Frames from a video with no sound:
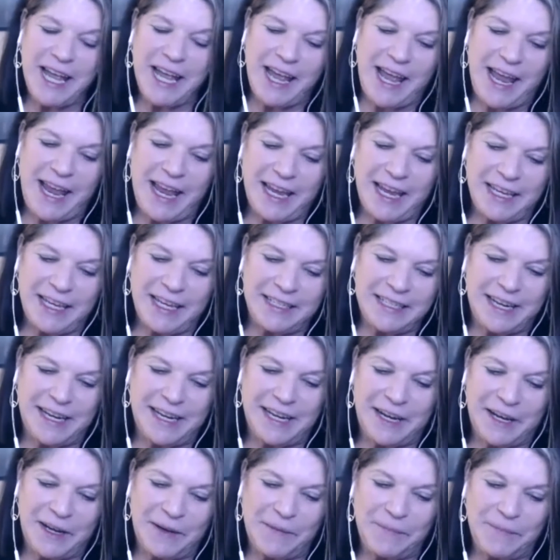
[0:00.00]
And
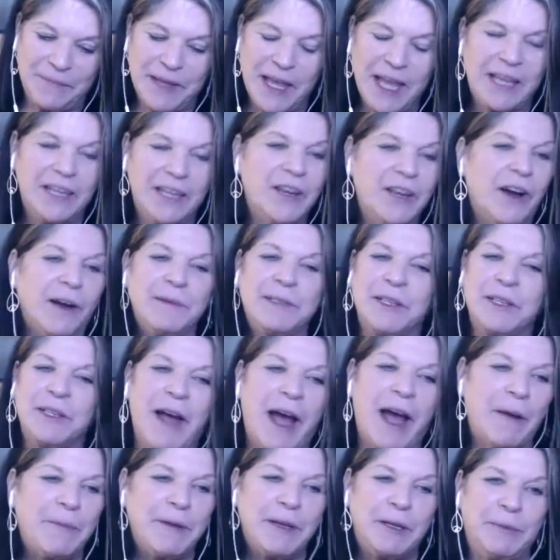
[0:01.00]
no, I'm so
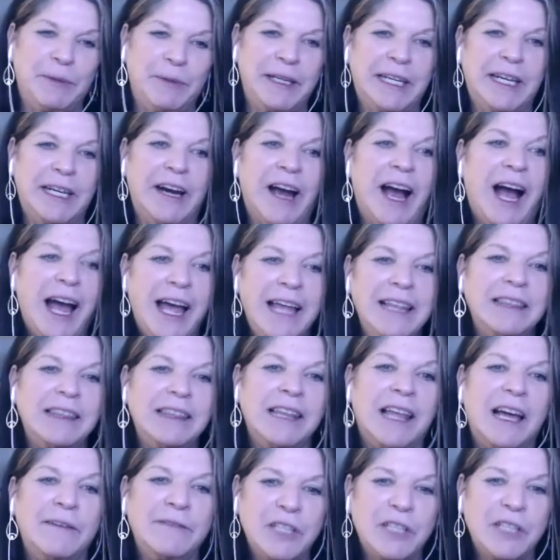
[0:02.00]
happy to be here. I
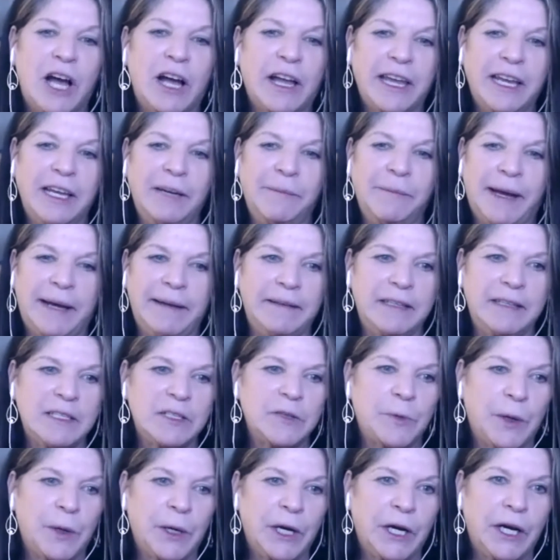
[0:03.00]
love talking about this
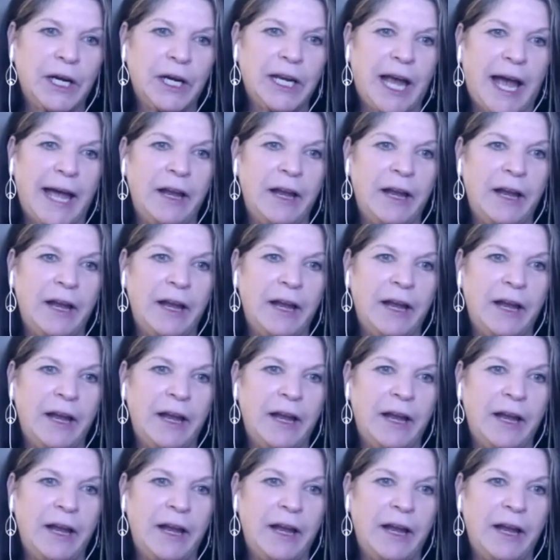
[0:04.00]
work.